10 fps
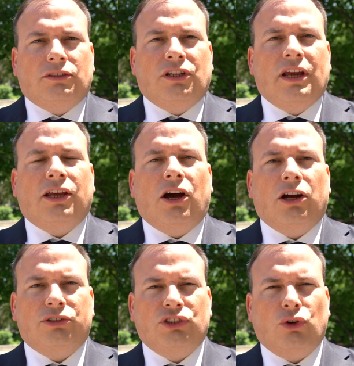Today,
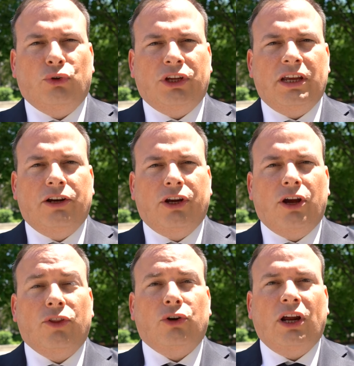Congress is holding a hearing
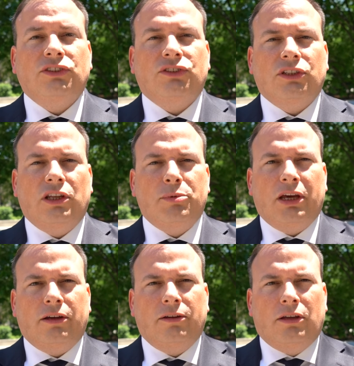on the crisis in
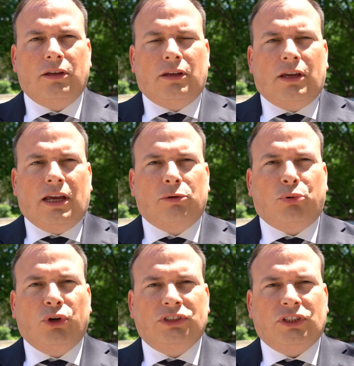Libya. And the
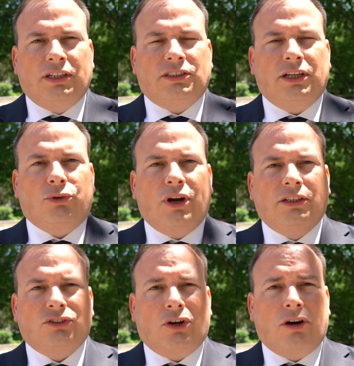points I intend to
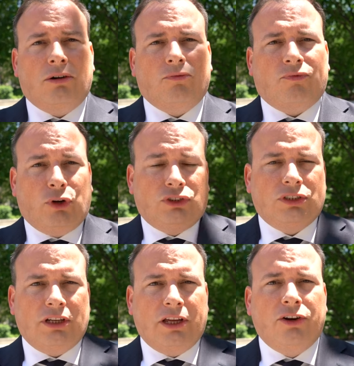raise are, first,
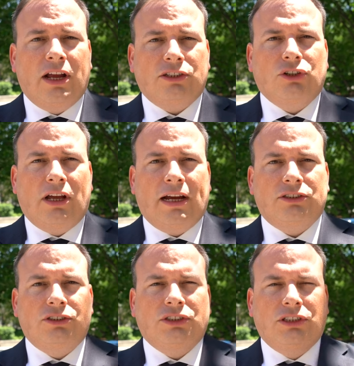that international
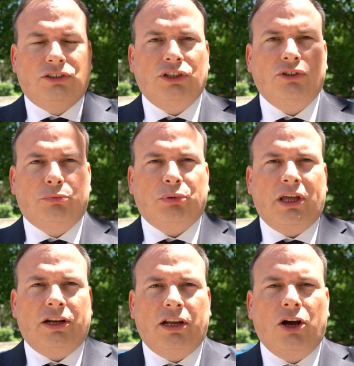actors continue to
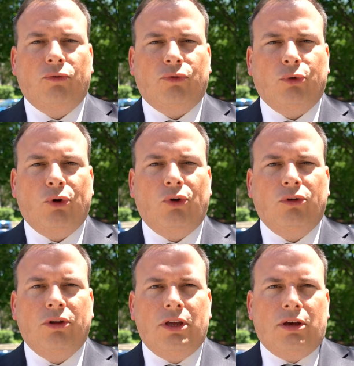play an unhelpful role
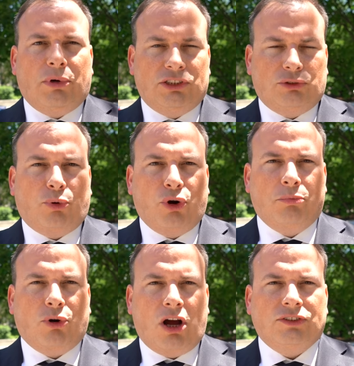by supporting
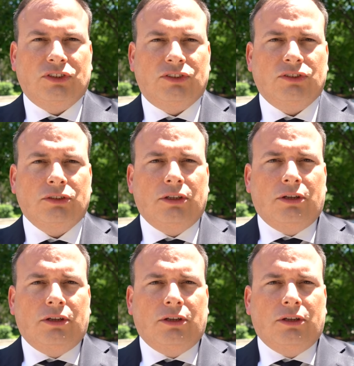proxies.